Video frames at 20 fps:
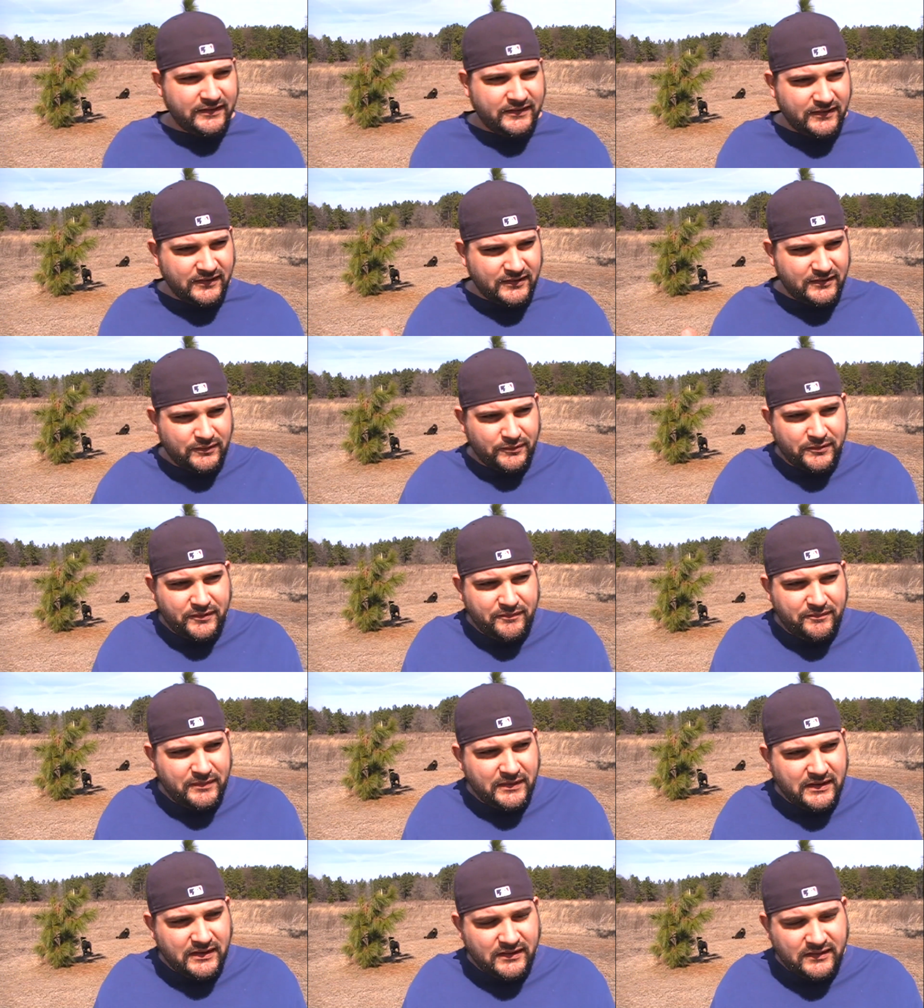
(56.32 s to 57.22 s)
This has sort
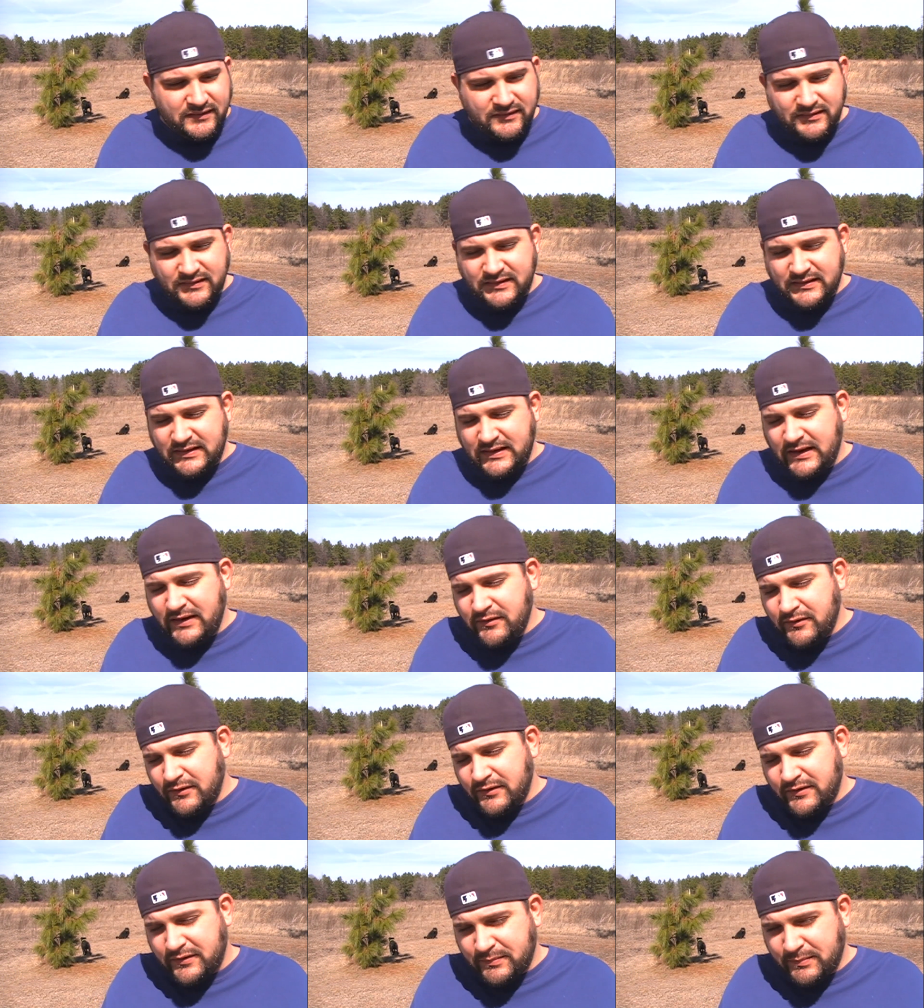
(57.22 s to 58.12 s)
of been a
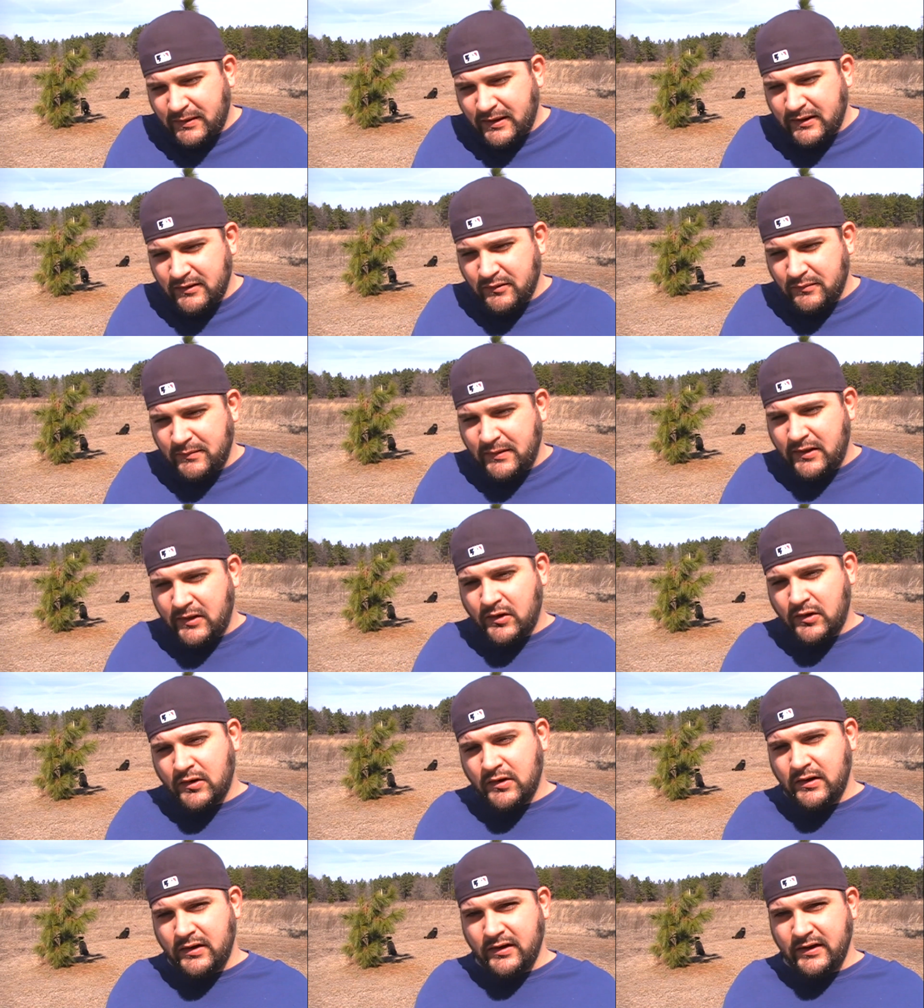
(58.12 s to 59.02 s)
tender spot on my
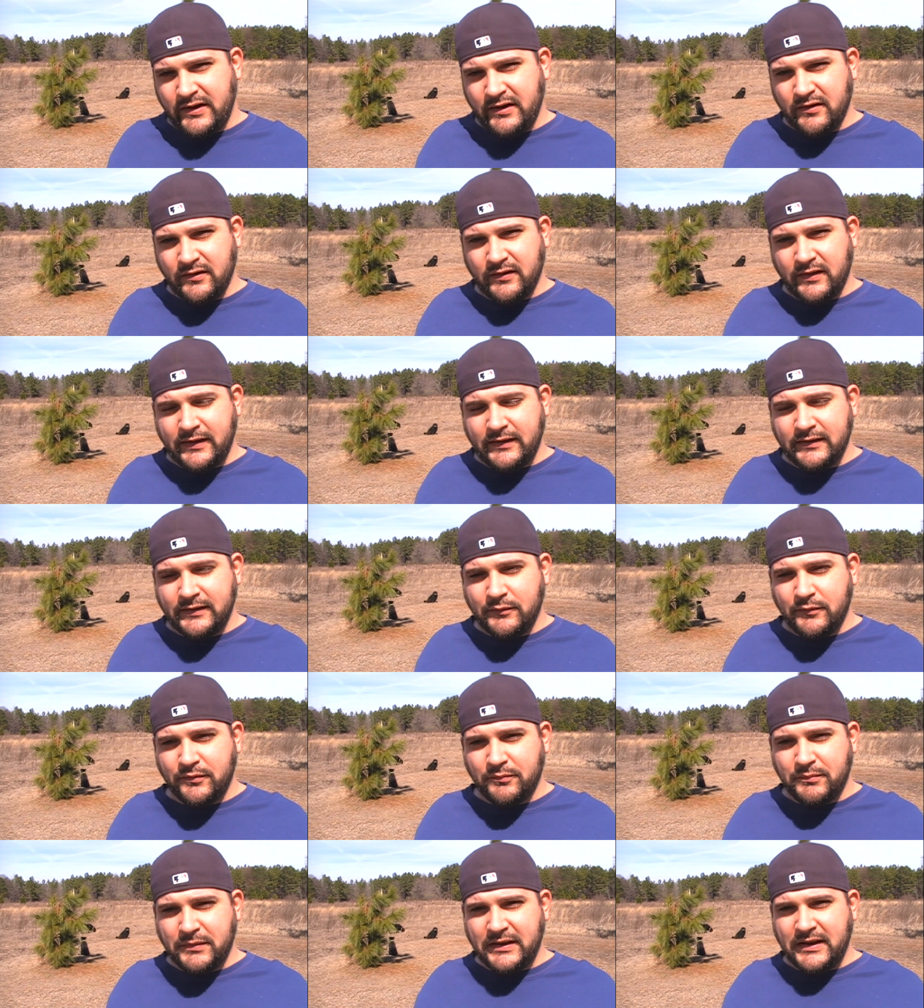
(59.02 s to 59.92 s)
heart here lately
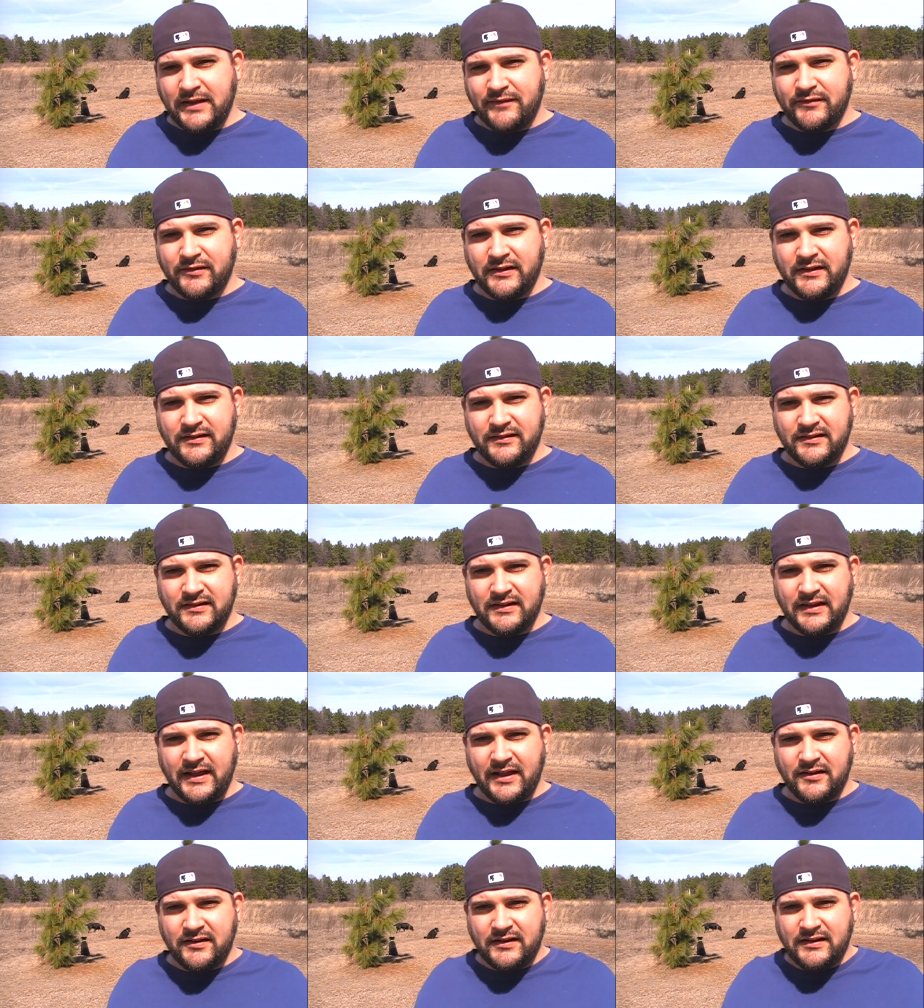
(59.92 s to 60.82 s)
with benevolence and
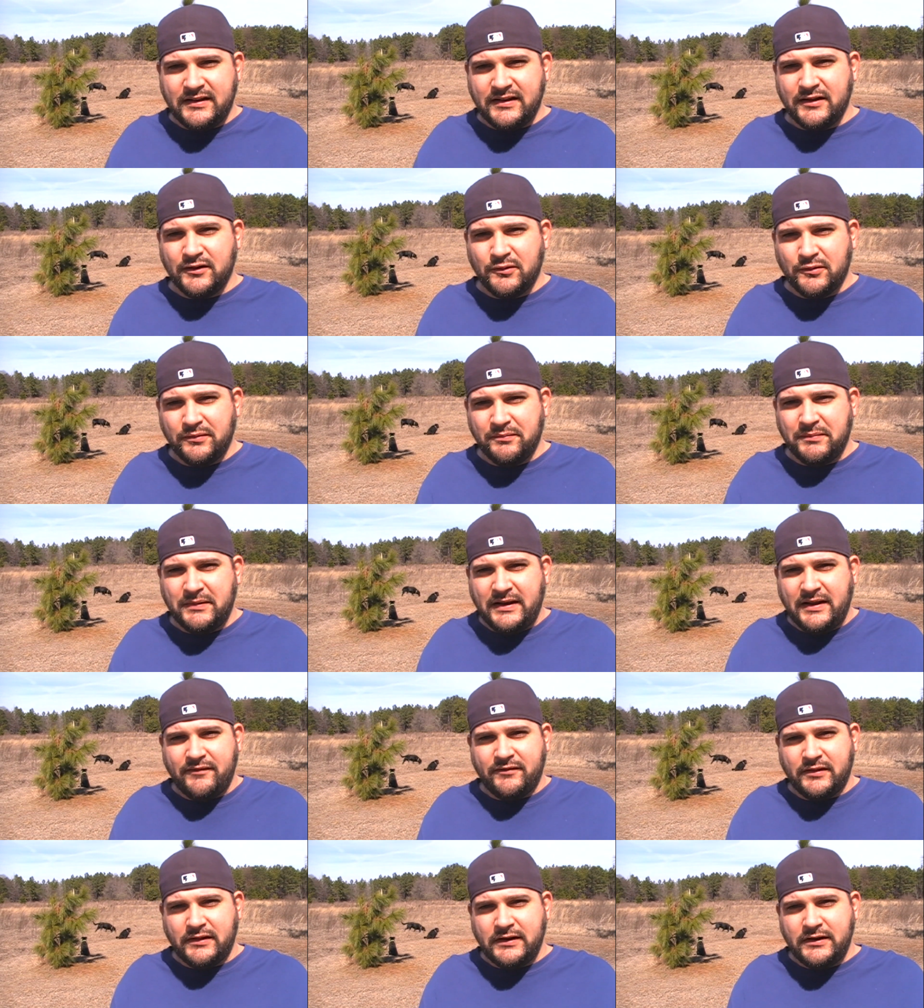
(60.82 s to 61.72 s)
how to deal with
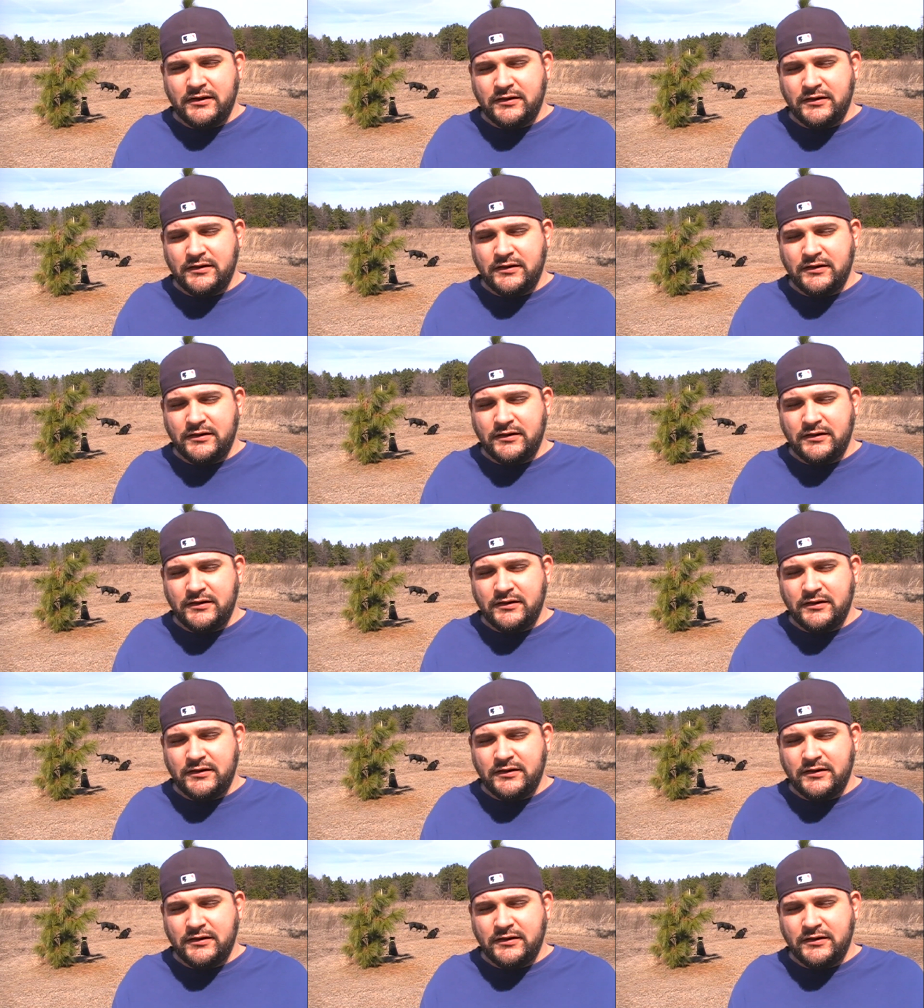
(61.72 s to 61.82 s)
benevolent